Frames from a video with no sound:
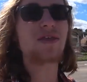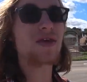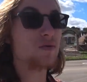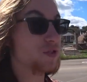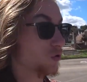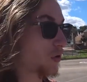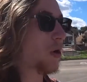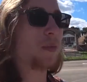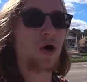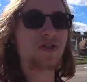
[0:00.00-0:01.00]
He was a real
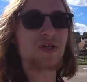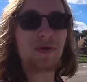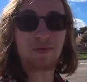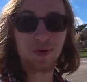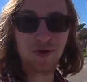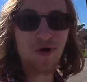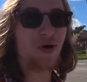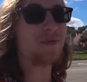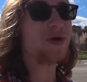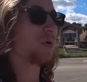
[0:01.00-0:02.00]
person. People knew
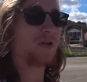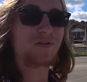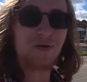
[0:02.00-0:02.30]
him. But the